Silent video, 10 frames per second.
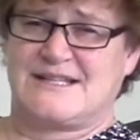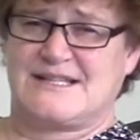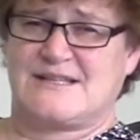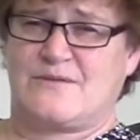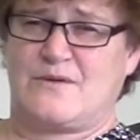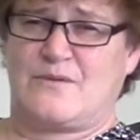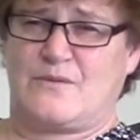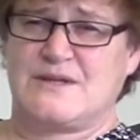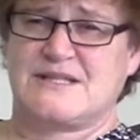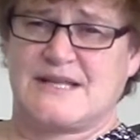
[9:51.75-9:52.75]
is
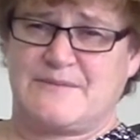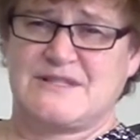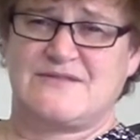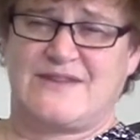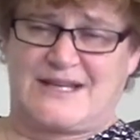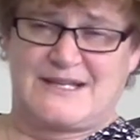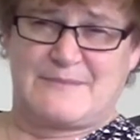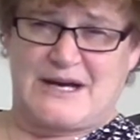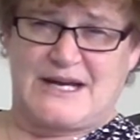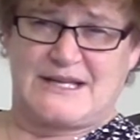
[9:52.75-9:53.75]
when someone's
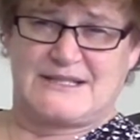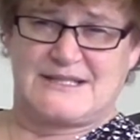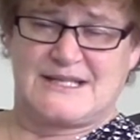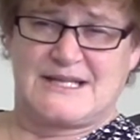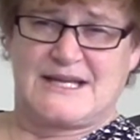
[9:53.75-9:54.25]
victimized,